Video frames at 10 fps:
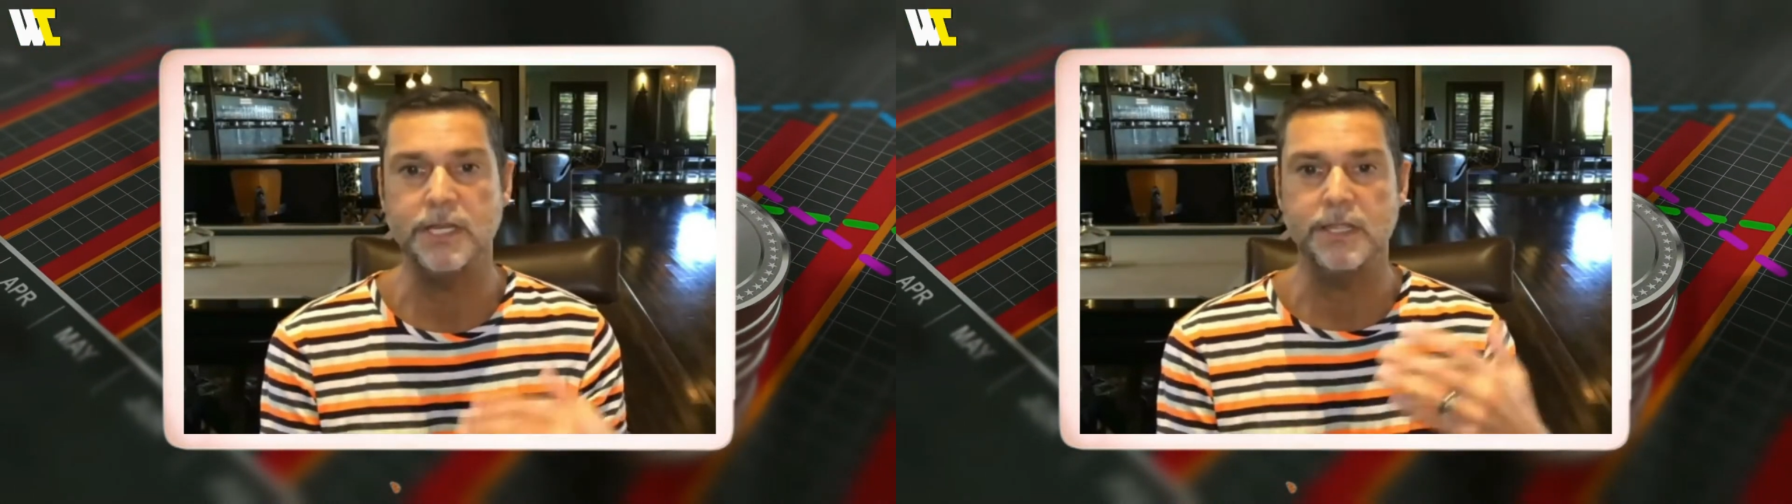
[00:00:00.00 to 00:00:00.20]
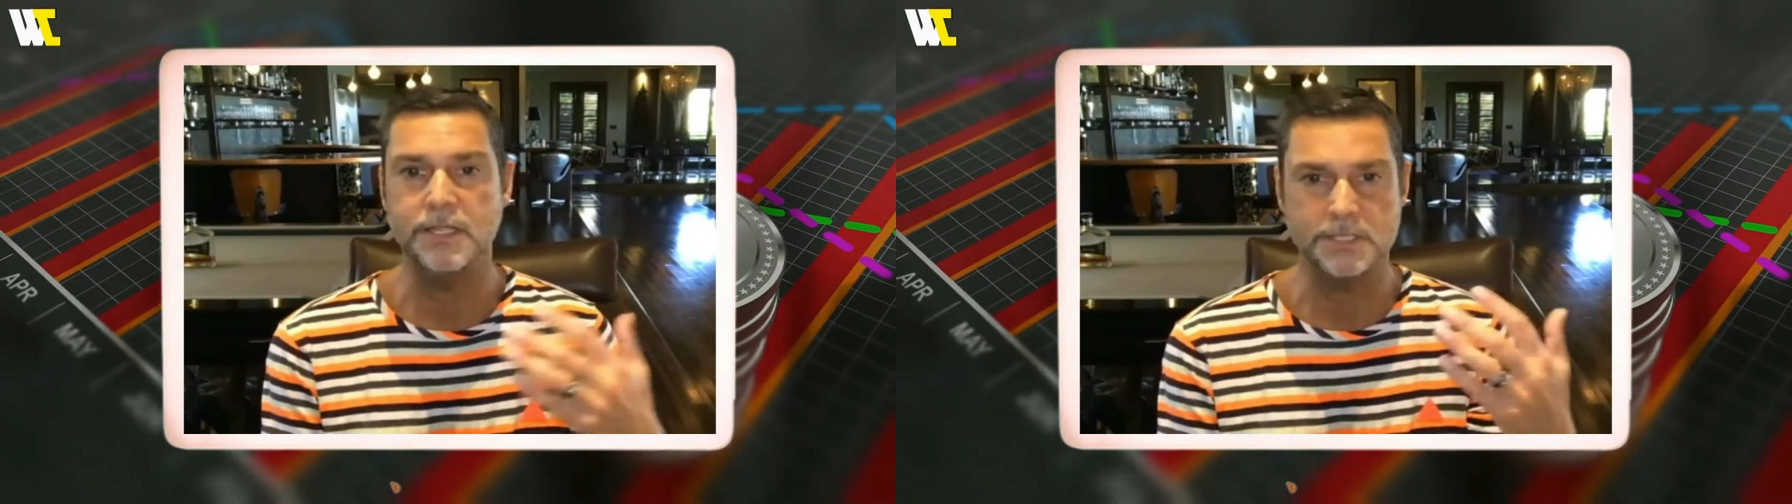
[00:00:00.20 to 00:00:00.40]

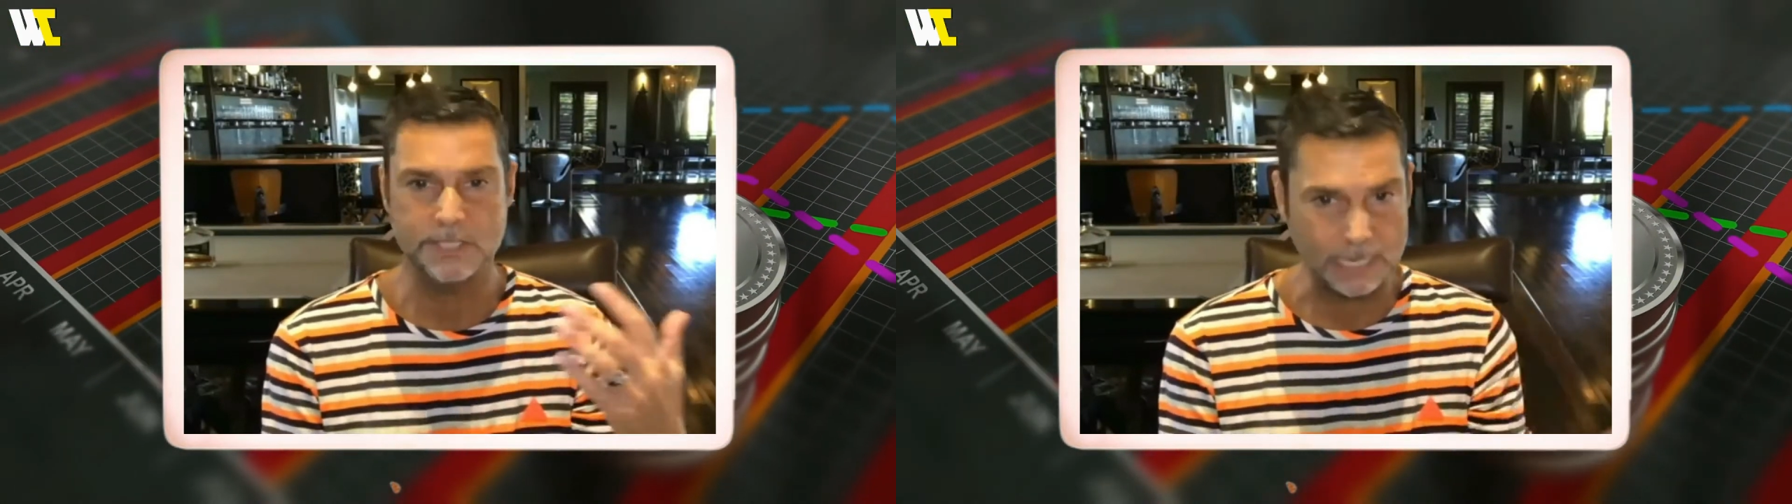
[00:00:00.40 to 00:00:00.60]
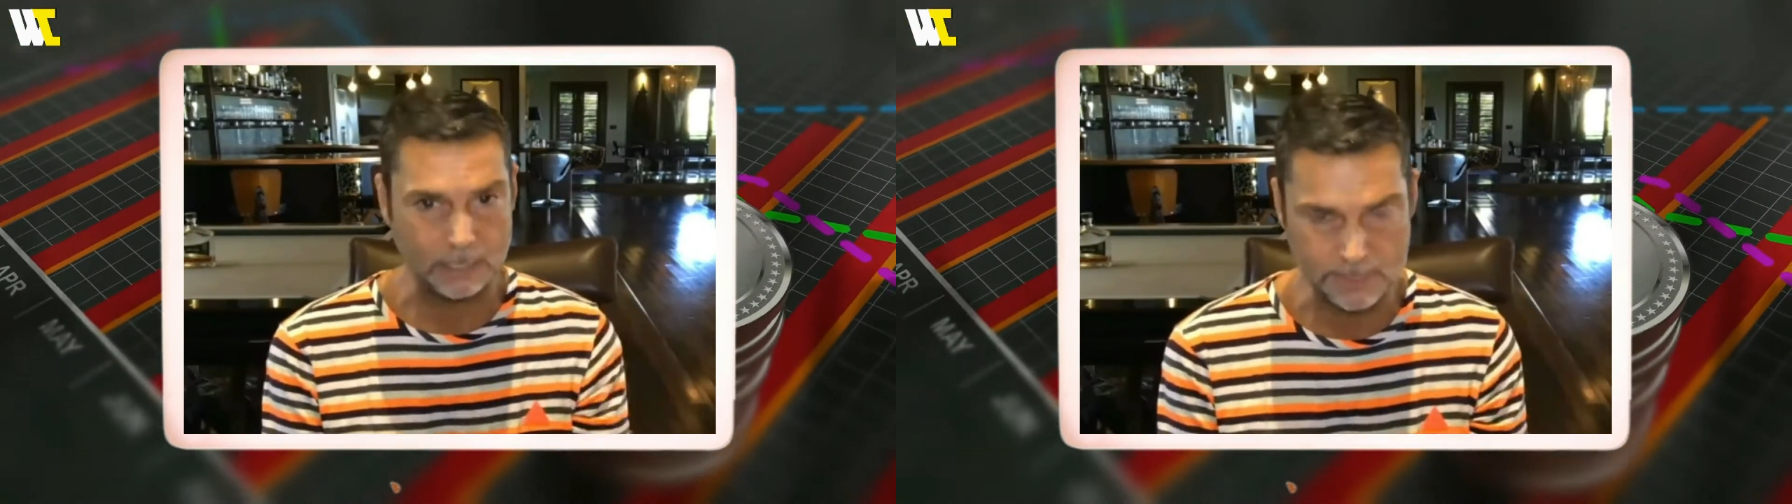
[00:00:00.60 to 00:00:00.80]
and there's
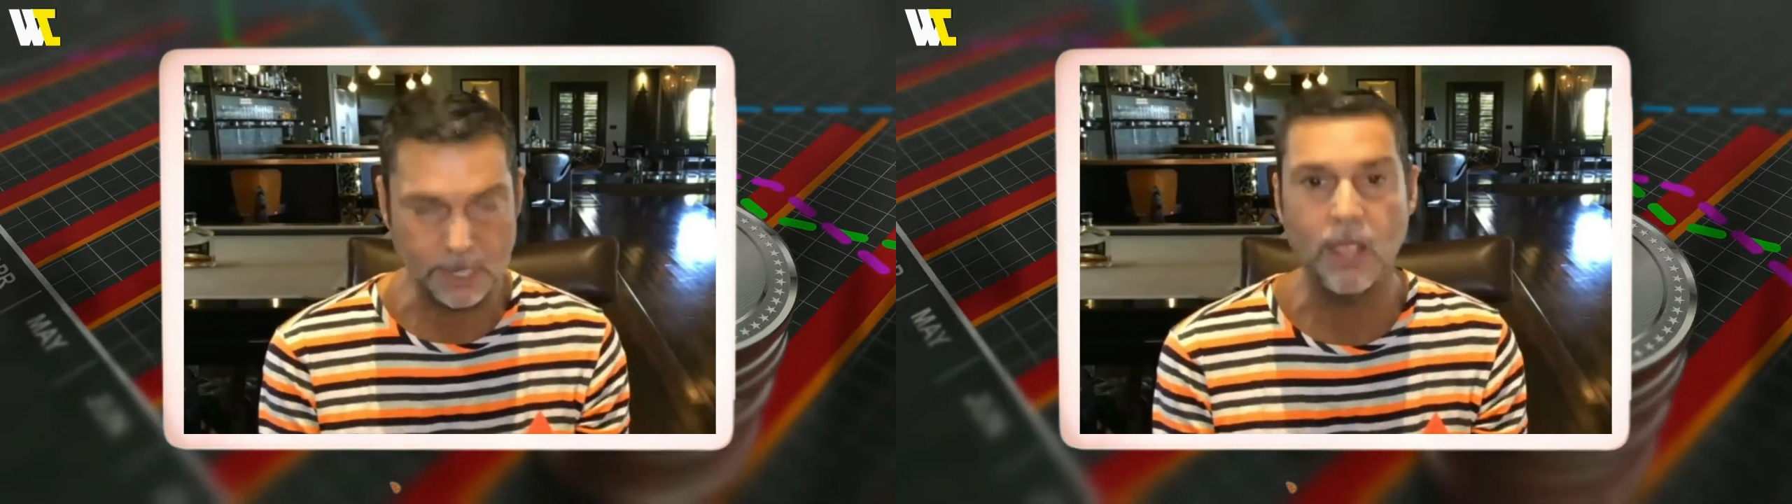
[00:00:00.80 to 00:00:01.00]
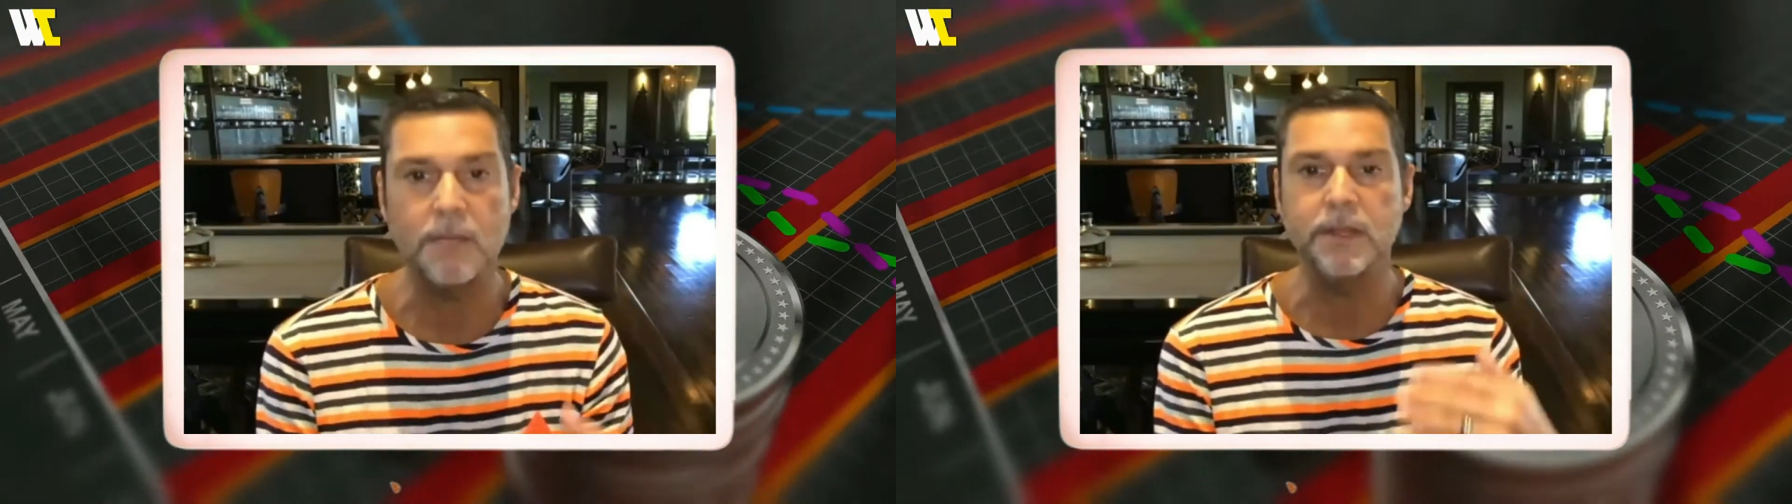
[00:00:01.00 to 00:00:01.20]
settlement time,